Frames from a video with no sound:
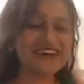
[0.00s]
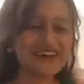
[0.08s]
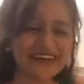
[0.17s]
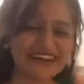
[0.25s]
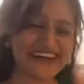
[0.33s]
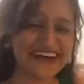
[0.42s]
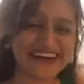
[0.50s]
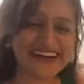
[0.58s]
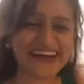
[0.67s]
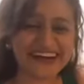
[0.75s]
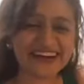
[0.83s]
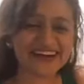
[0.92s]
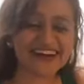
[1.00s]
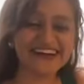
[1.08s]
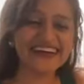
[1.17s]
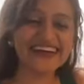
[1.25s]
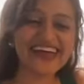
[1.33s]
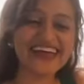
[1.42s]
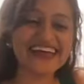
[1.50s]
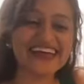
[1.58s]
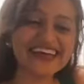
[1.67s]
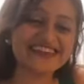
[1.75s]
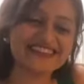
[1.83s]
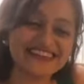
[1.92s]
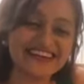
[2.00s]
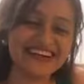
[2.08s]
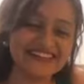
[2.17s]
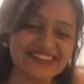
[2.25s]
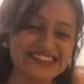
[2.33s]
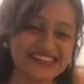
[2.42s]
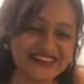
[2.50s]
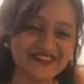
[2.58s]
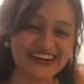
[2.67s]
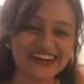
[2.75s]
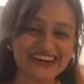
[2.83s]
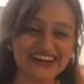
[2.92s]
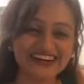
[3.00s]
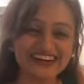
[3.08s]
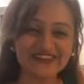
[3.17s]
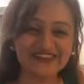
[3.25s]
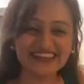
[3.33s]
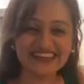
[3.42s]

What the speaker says: own a hairnet, girl. Hey, Andrea, what's up, my girl?